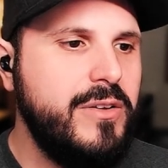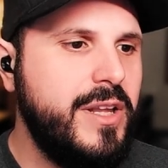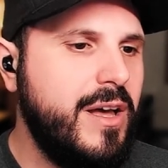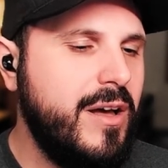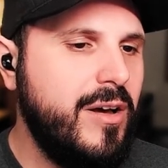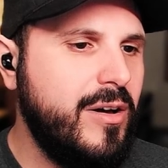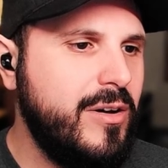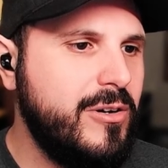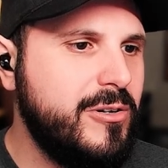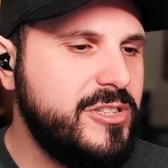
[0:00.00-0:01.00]
Oh
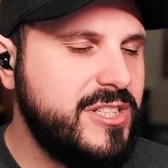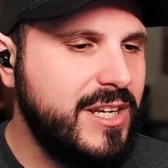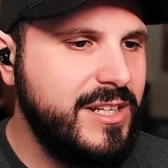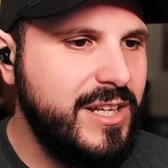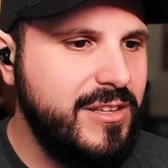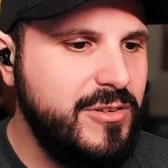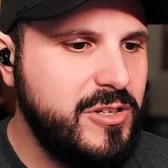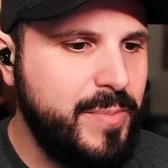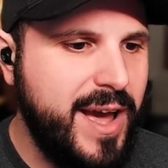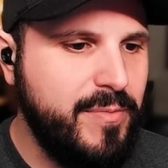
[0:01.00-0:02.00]
no, she's not gonna get to use
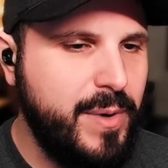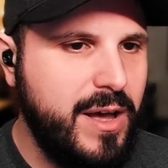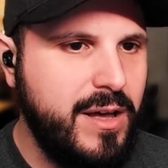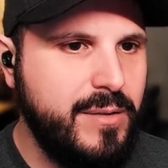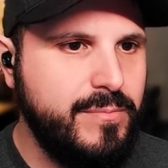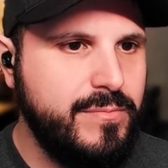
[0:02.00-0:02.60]
her bath bomb.